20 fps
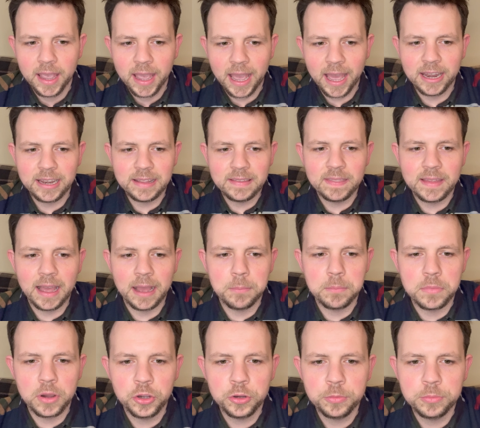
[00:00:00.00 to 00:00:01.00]
and in that
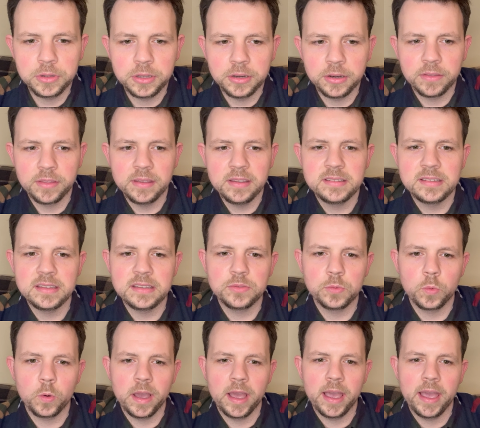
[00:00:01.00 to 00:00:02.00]
moment this is
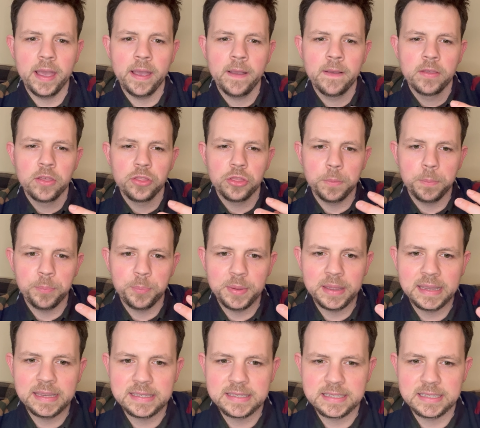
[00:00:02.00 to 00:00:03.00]
where the
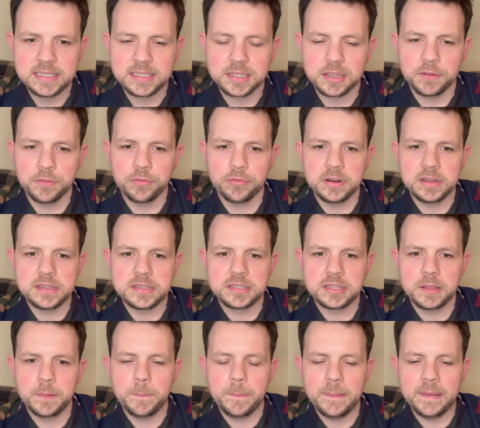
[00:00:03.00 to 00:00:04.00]
biggest discoveries
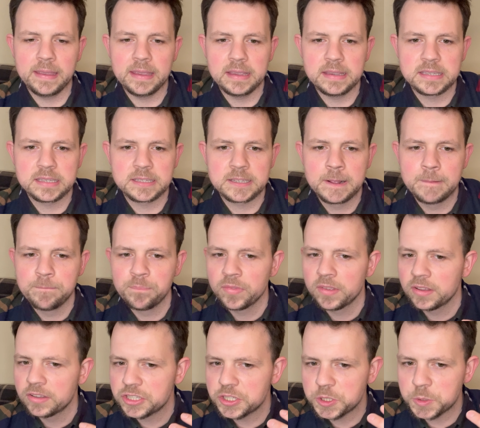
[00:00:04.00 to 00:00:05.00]
the biggest
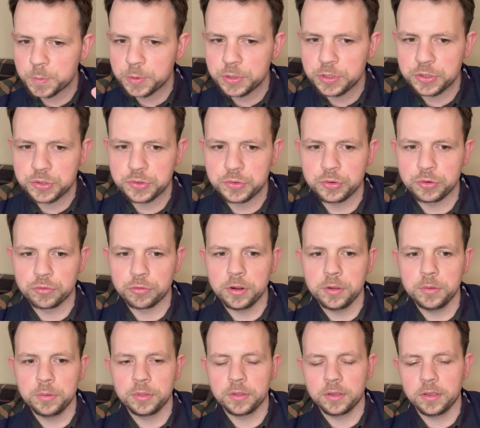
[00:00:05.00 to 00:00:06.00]
spiritual
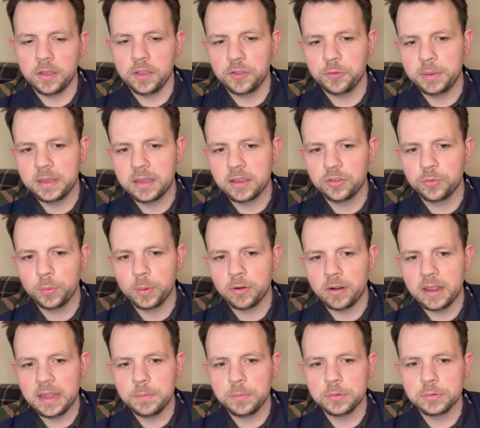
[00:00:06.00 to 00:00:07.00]
growth occurs because we're
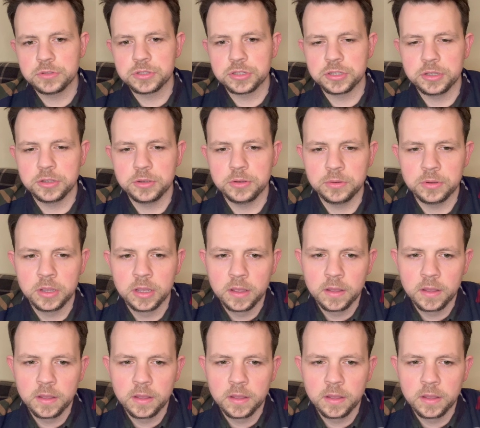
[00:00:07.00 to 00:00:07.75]
able to